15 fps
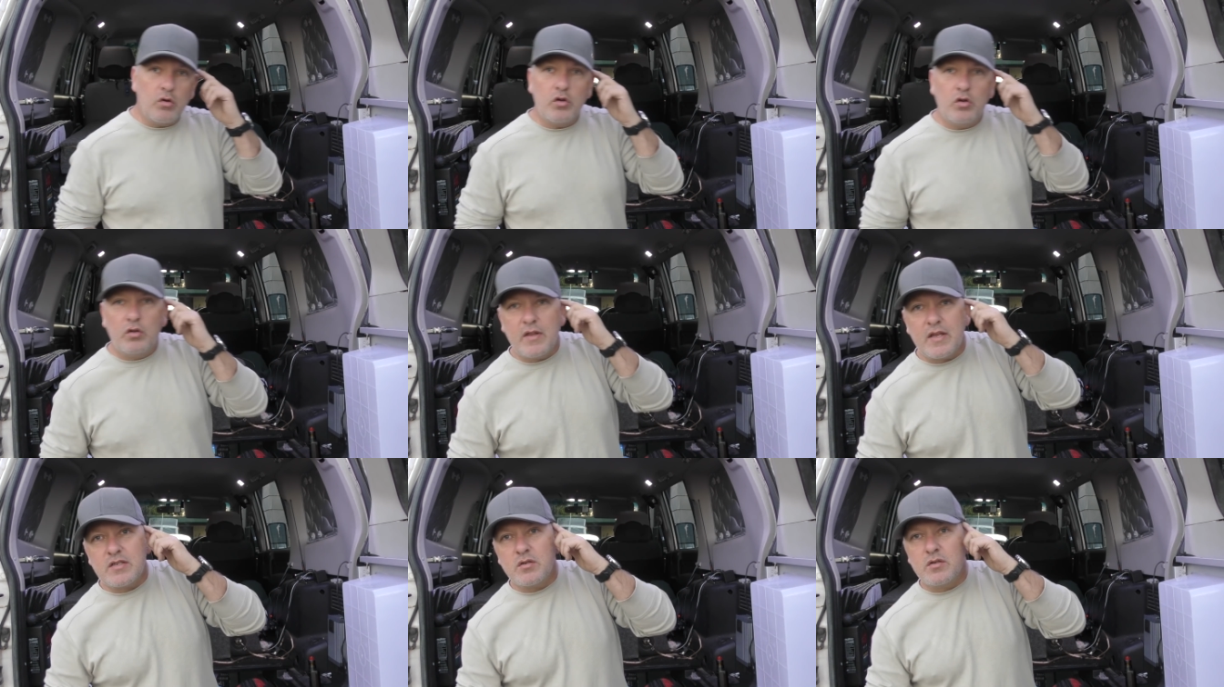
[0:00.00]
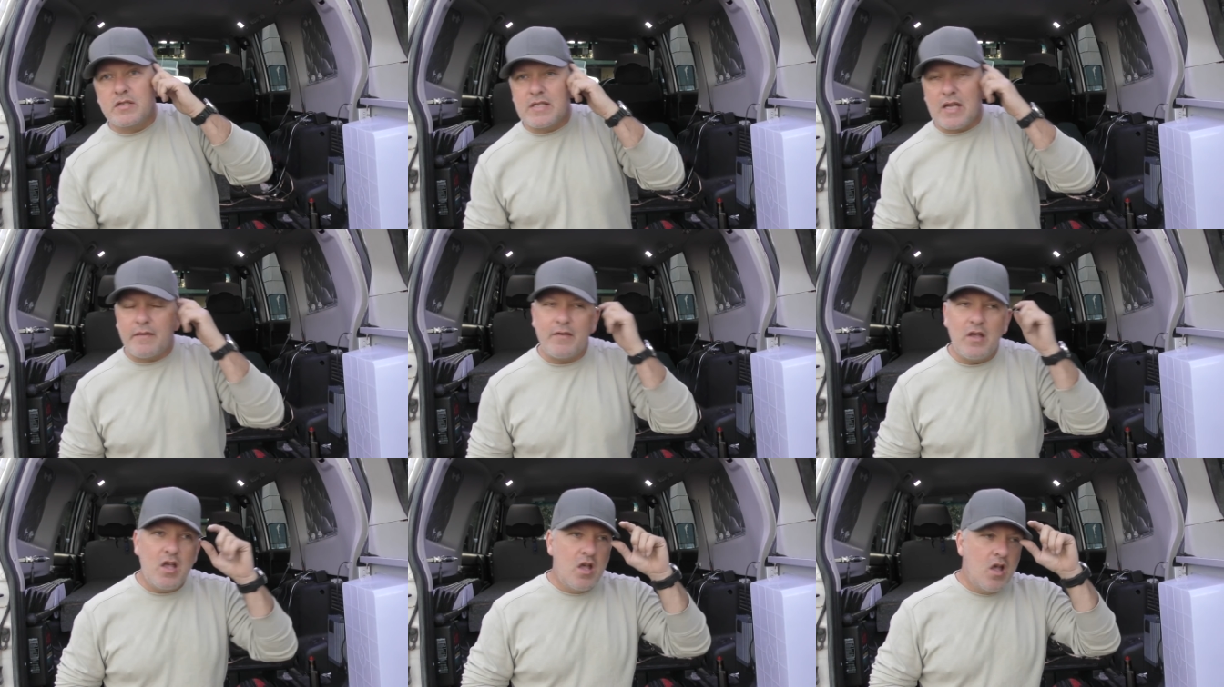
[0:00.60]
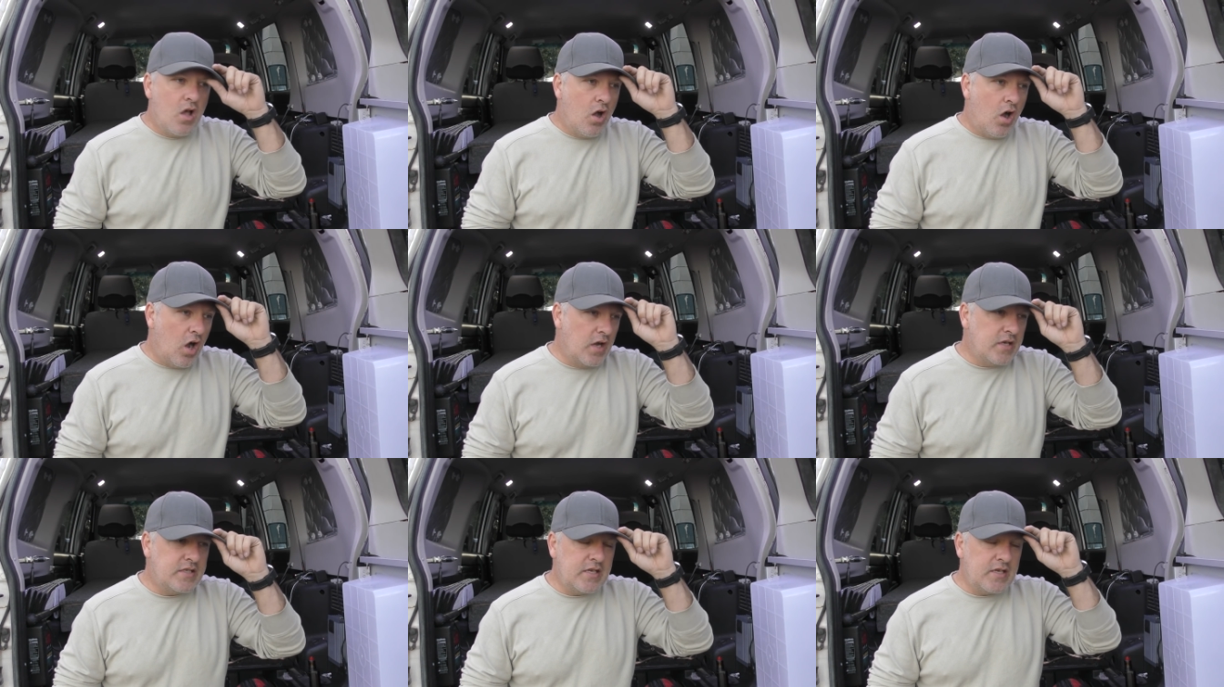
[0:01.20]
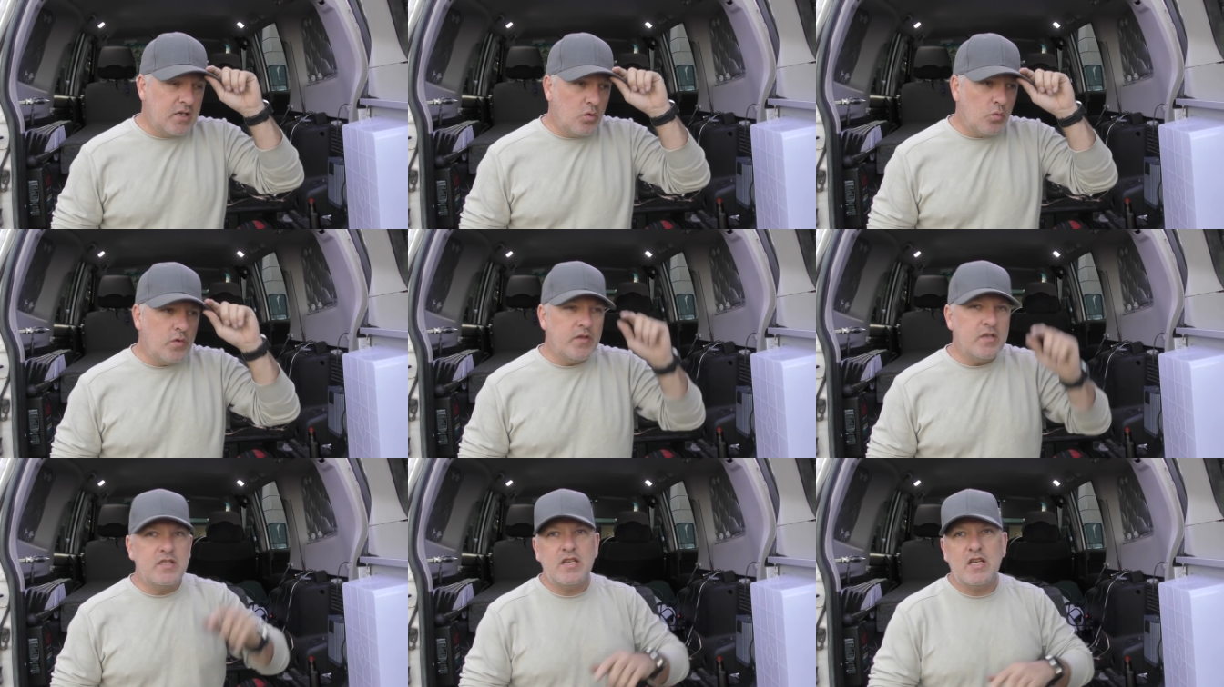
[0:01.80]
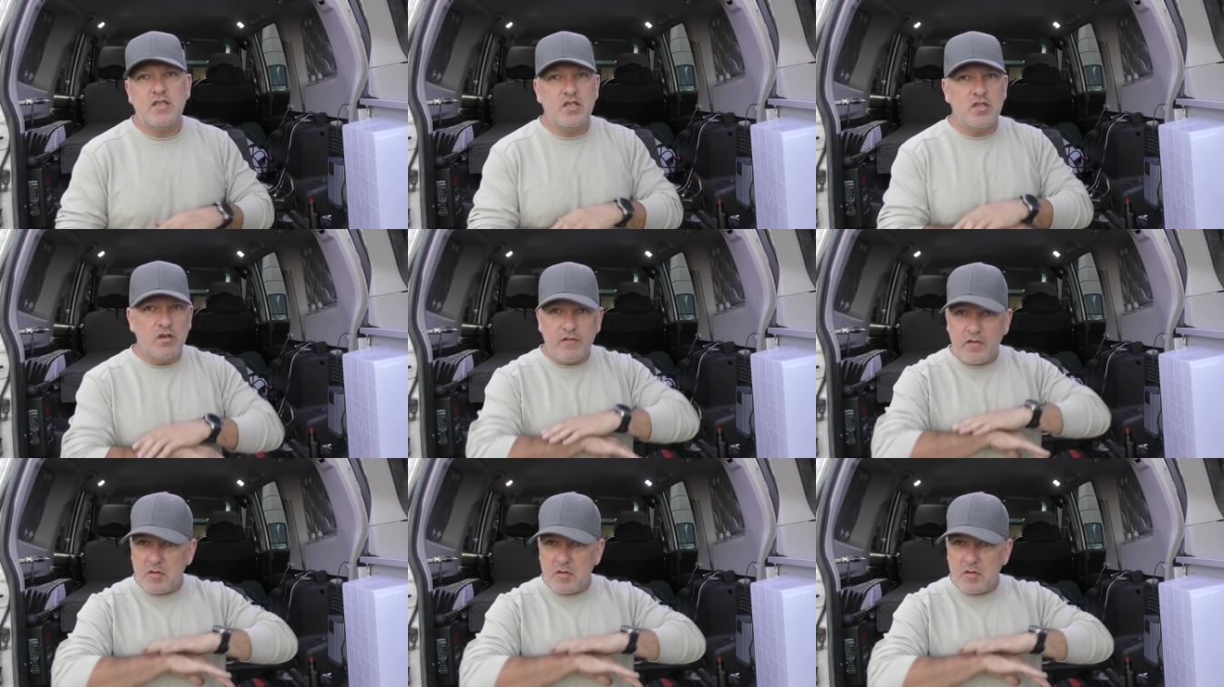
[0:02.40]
and all that sort of stuff, I did it with the intention of